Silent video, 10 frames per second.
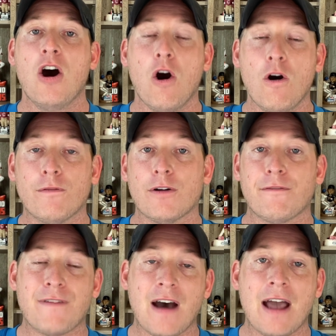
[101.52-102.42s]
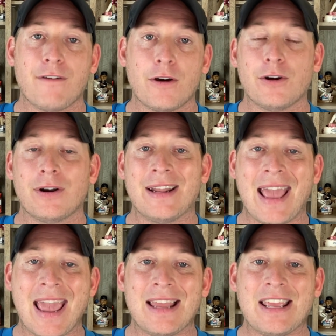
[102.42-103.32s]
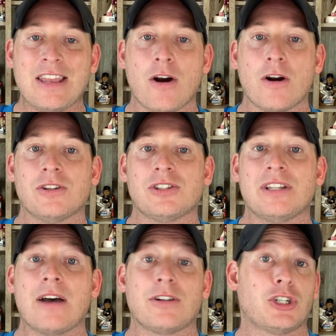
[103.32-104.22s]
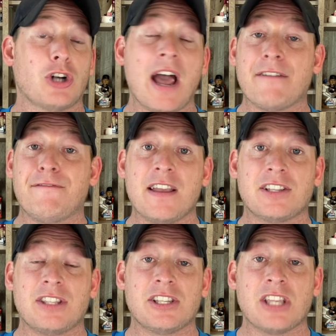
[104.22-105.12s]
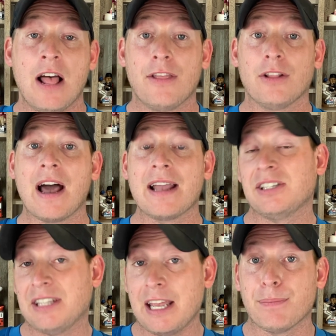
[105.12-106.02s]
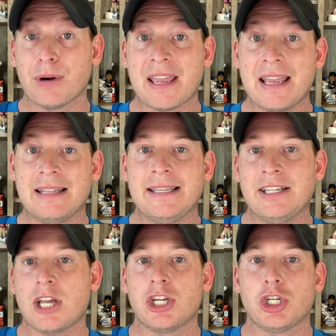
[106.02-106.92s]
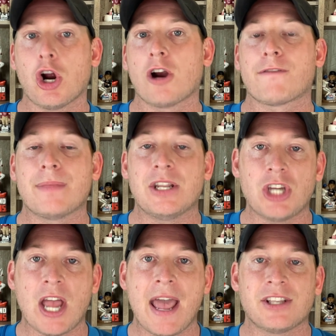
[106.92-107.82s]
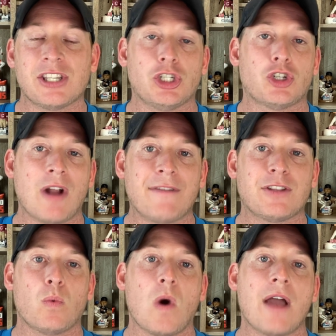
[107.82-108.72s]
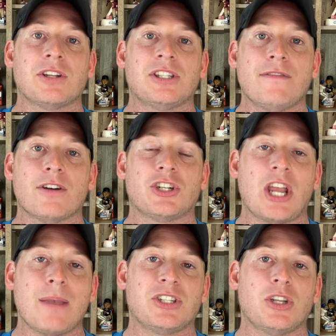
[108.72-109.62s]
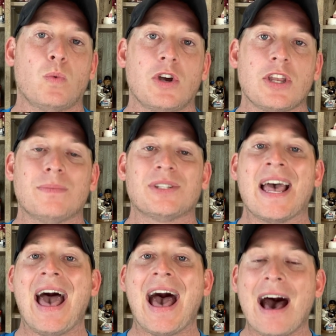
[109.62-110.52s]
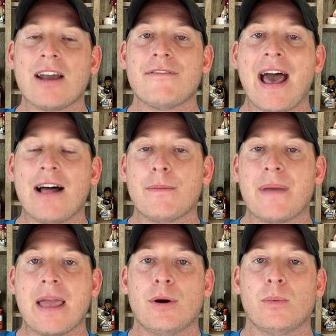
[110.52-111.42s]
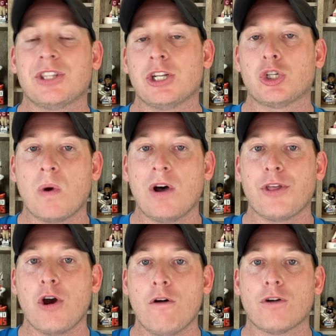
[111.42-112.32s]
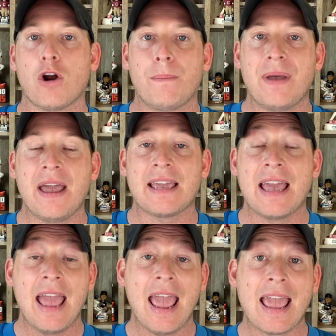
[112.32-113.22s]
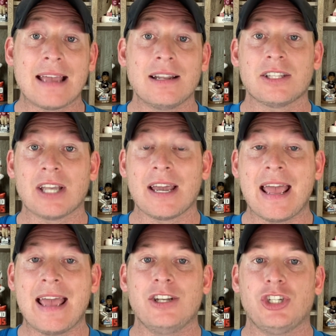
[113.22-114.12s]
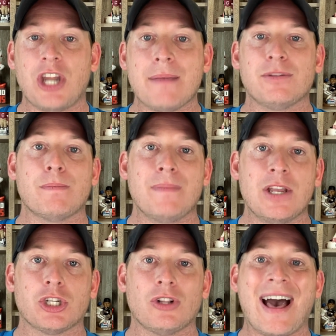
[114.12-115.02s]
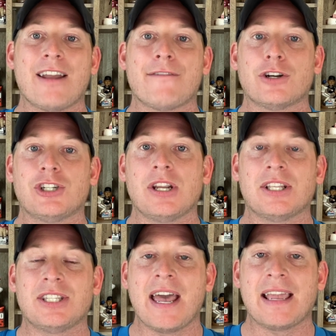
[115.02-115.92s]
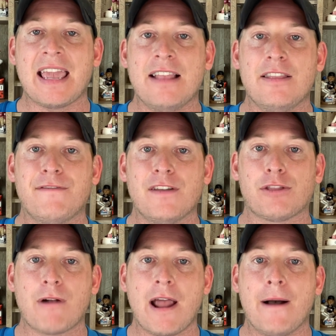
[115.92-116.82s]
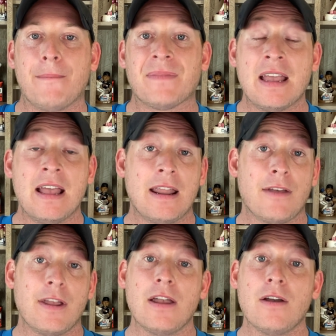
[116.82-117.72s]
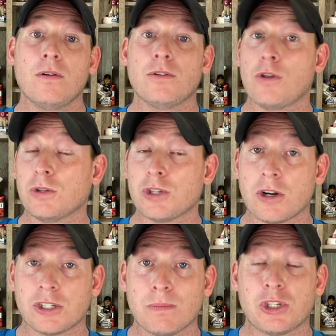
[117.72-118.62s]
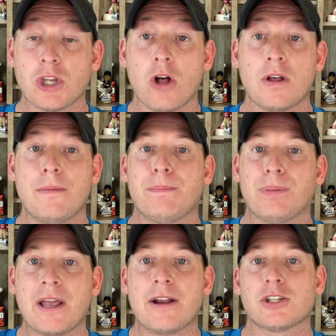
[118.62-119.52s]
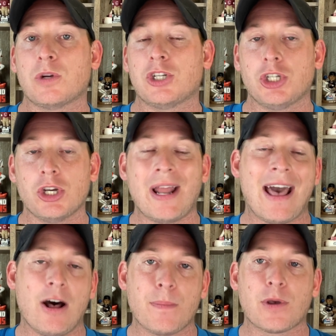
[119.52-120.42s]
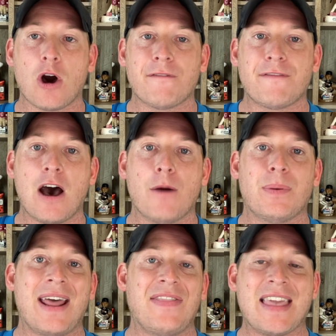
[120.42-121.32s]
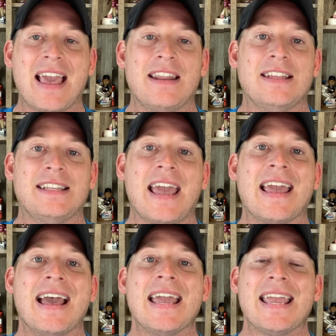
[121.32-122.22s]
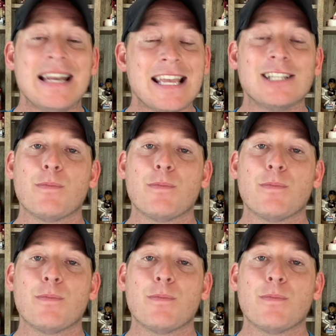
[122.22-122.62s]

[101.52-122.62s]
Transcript: over 580 yards. Now, to try and fix this, the Lions did bring in DJ Shark from the Jags and drafted wide receiver Jameson Williams out of Alabama with the 12th overall pick, and tight end James Mitchell out of Virginia Tech in the 5th round. Now, those are some solid players which should help Goff out, but at the end of the day, he needs